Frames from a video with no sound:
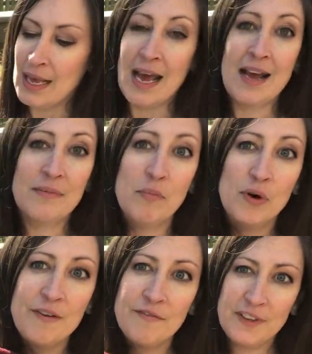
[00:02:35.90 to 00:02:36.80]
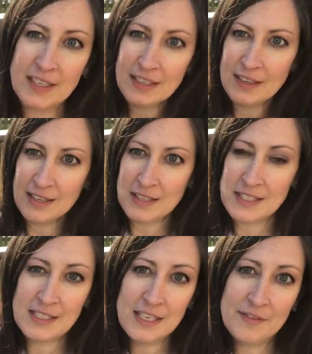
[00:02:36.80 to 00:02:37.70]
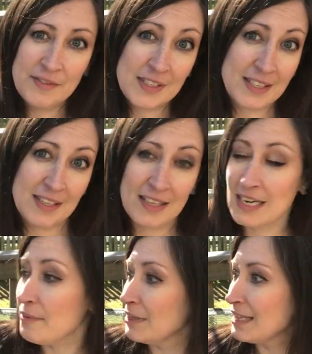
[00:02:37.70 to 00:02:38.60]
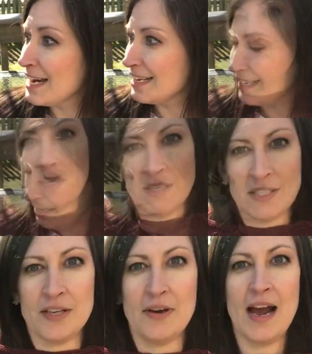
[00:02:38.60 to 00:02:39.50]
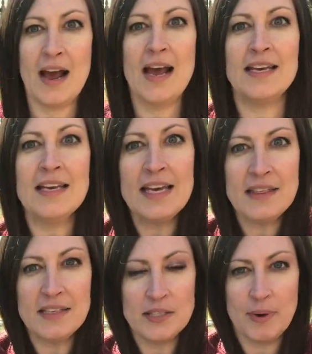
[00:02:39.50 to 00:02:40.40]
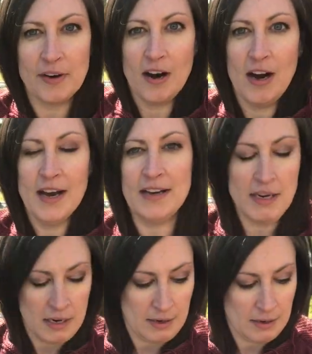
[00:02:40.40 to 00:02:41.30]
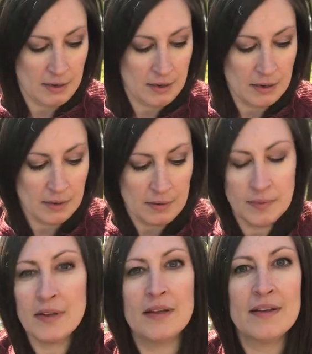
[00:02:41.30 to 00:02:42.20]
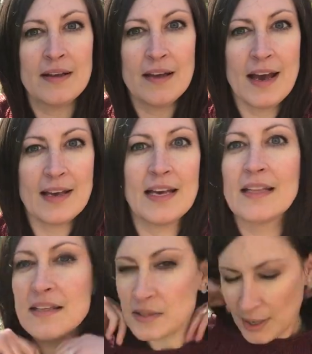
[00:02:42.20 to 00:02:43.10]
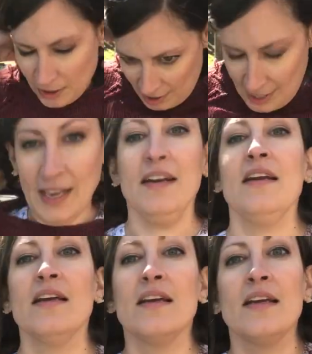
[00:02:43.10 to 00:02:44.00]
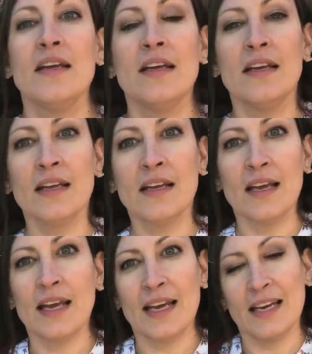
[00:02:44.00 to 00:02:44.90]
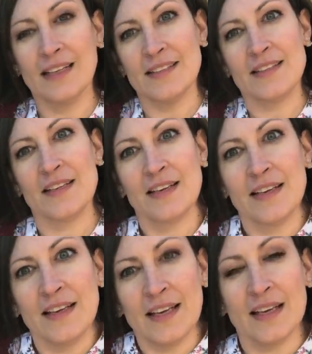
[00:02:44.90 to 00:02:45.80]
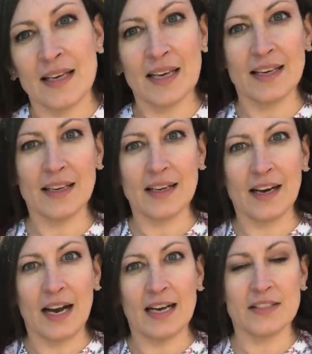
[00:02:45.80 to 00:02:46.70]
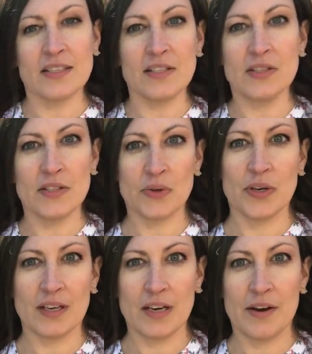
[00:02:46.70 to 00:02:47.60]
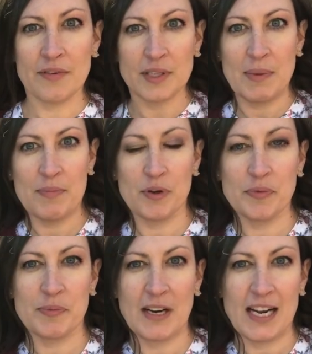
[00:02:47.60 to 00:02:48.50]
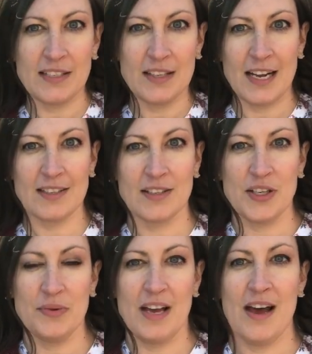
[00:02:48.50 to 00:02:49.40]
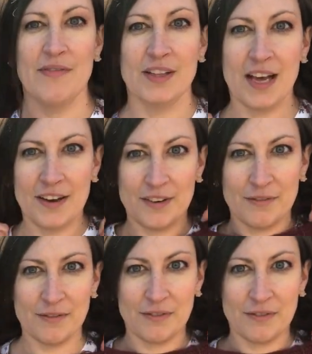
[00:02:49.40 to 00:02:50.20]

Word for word: and more fitted on the sleeves than I would like. So I can get the sweater on. I can get the sweater on and it kind of sort of covers my boobs, but I, I don't have a lot of,